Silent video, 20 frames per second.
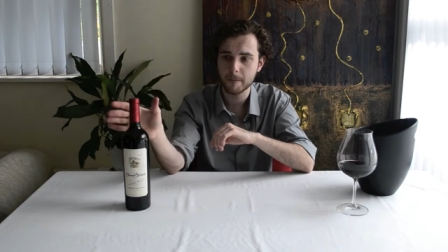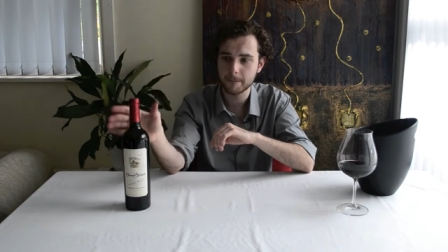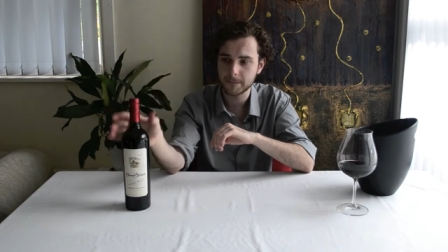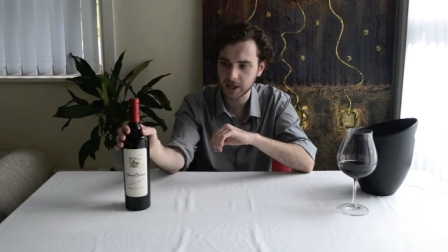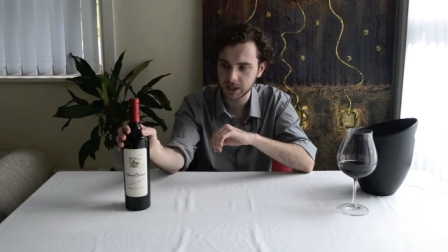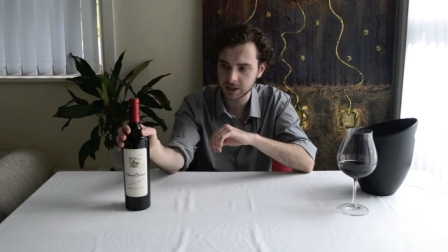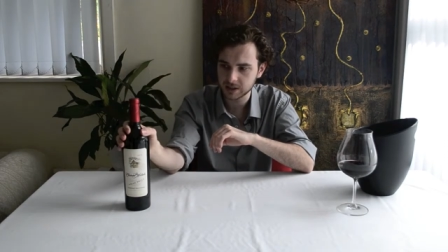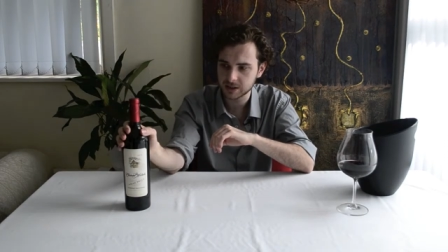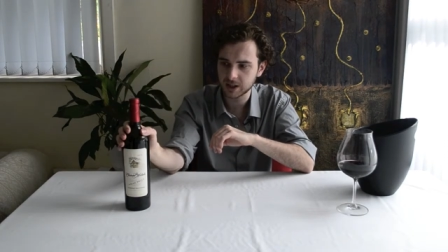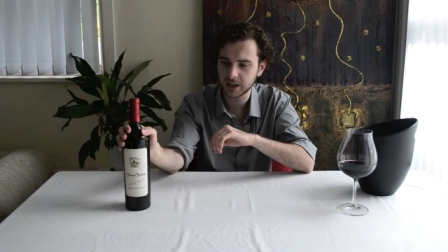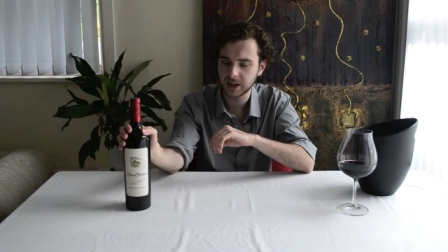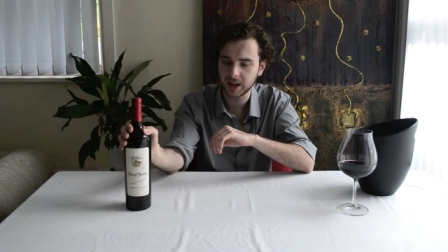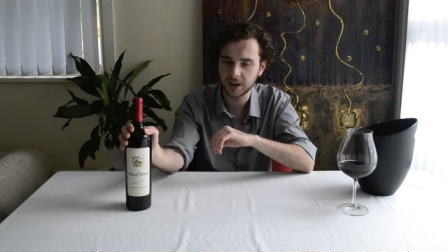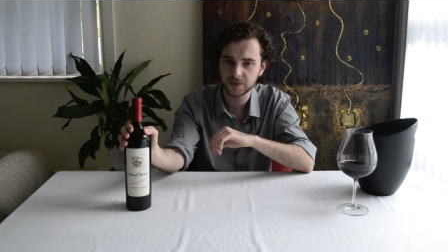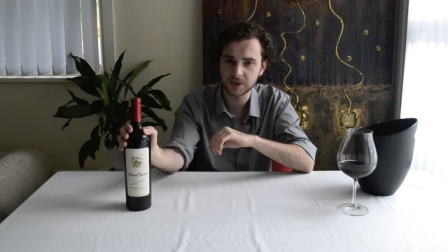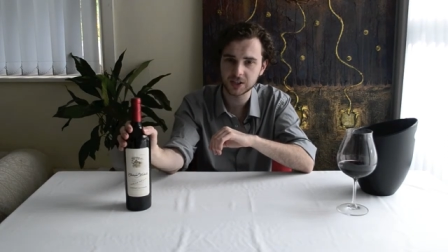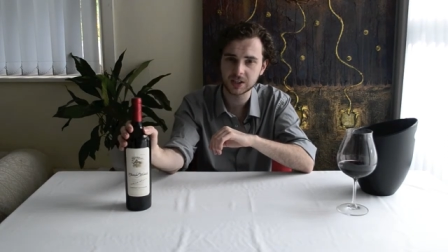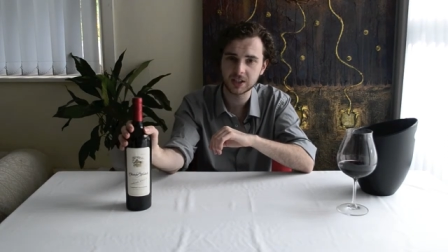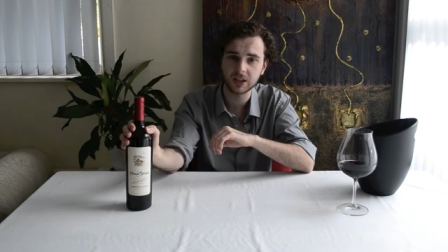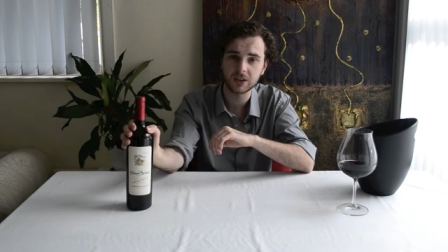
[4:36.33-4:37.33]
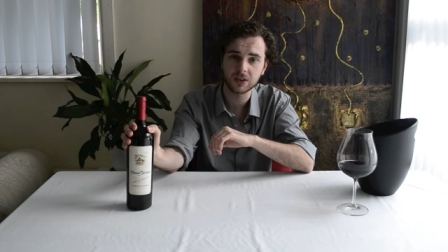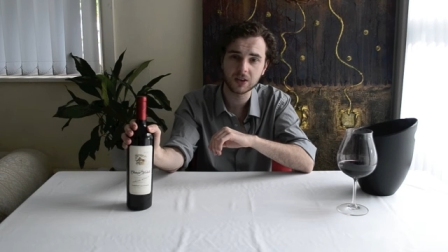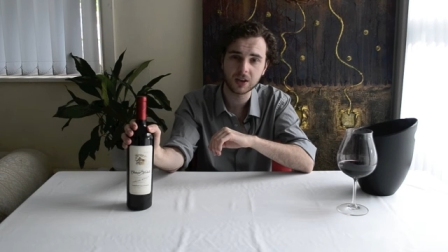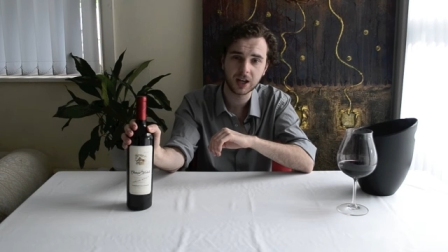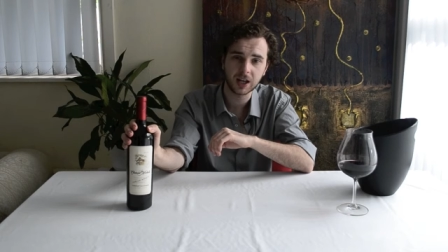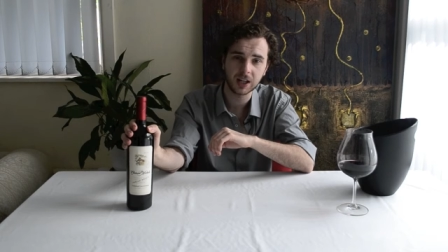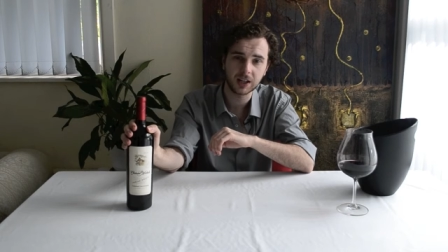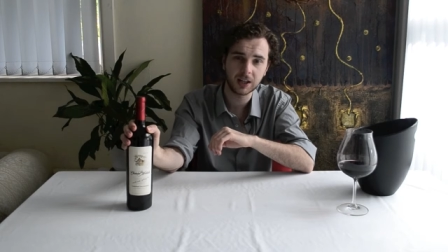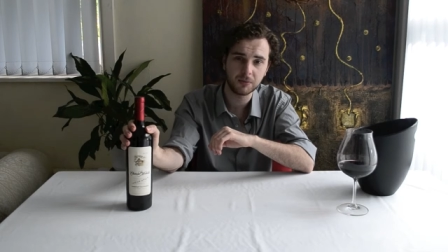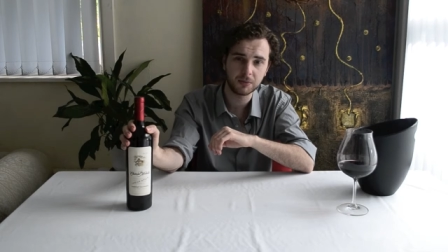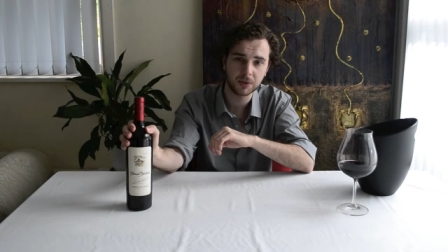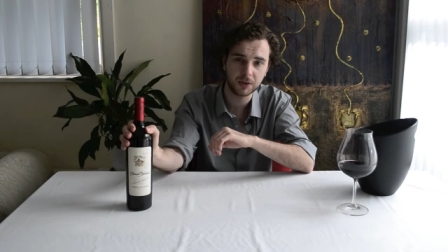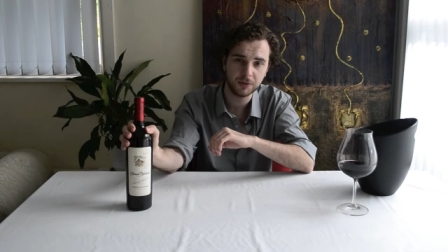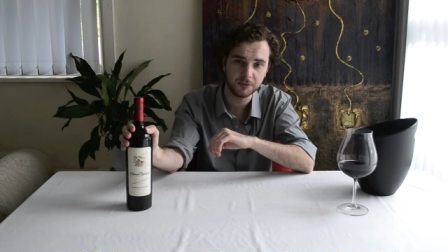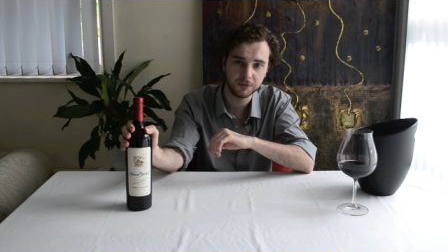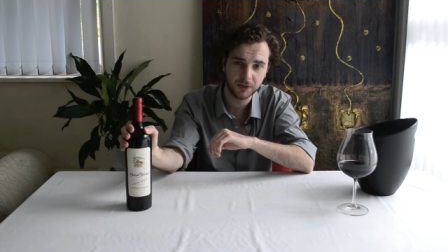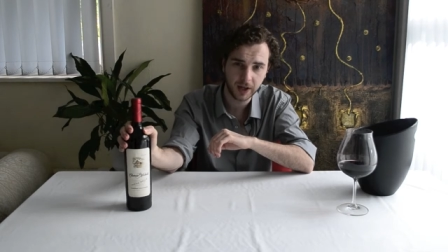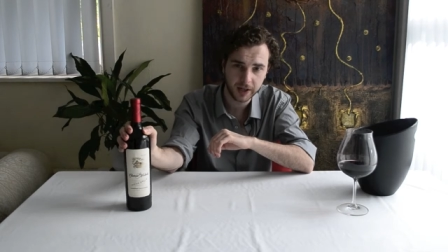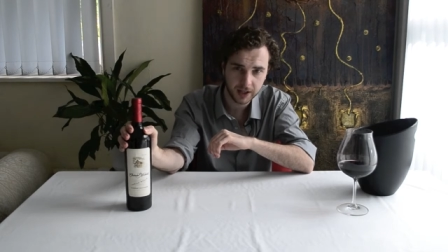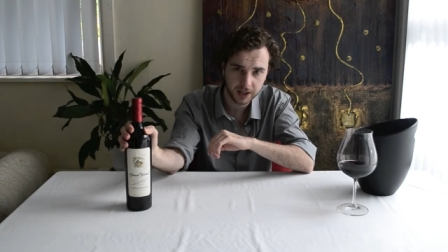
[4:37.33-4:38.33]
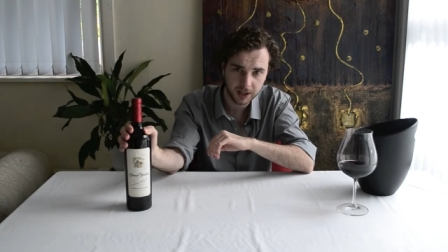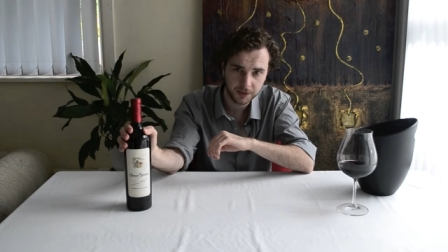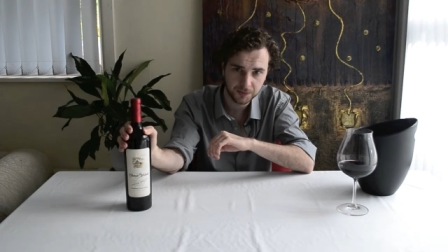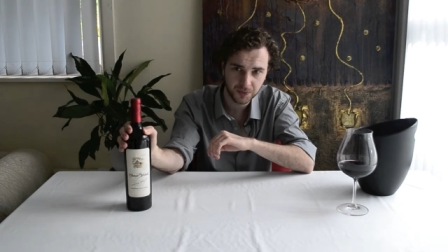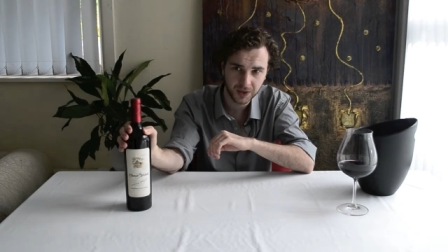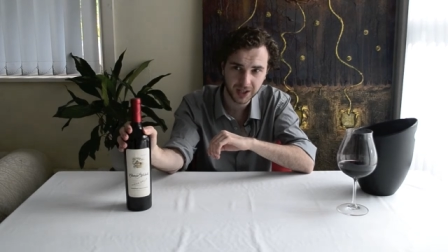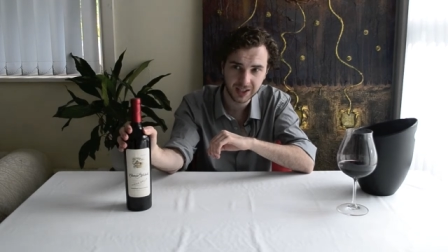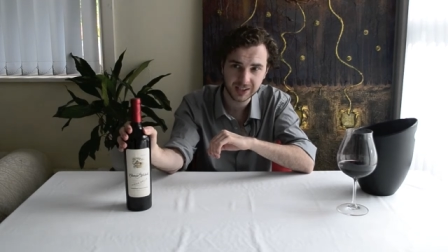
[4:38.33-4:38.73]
But I have to say, in the Columbia Valley,